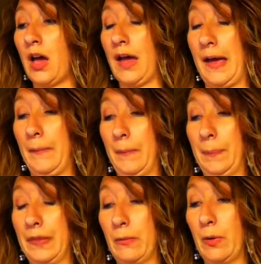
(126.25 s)

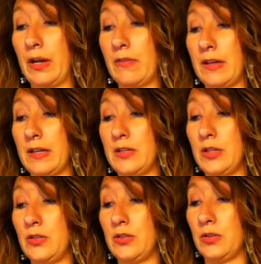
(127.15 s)
What have I
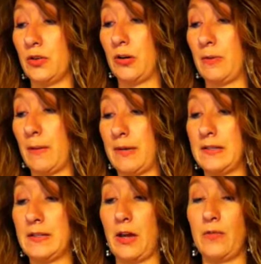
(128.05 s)
continued to learn about
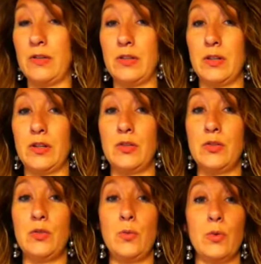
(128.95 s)
myself as a
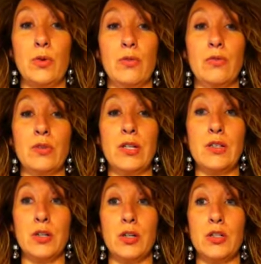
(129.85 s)
consumer of
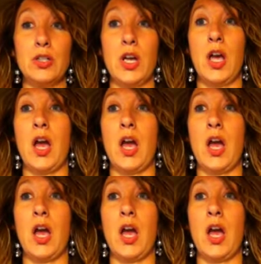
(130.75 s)
research?